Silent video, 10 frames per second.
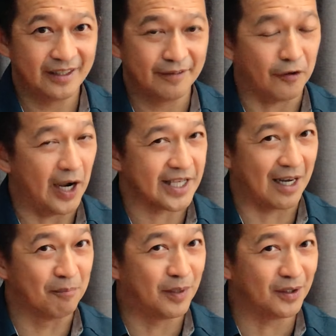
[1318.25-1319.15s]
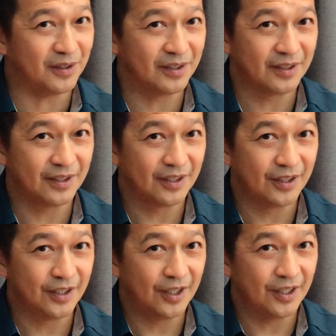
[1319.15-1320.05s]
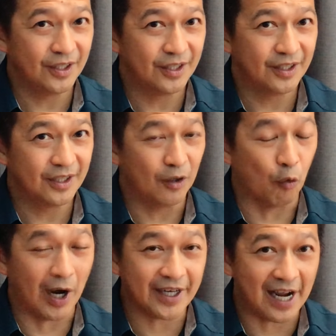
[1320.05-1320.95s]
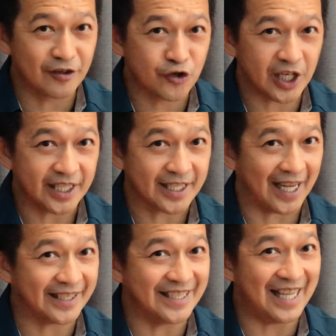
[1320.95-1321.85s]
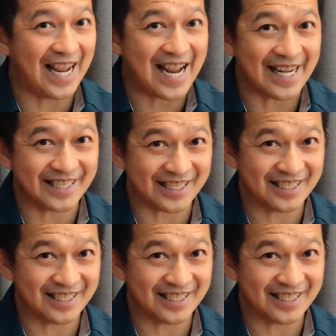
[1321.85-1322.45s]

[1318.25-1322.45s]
For example, 198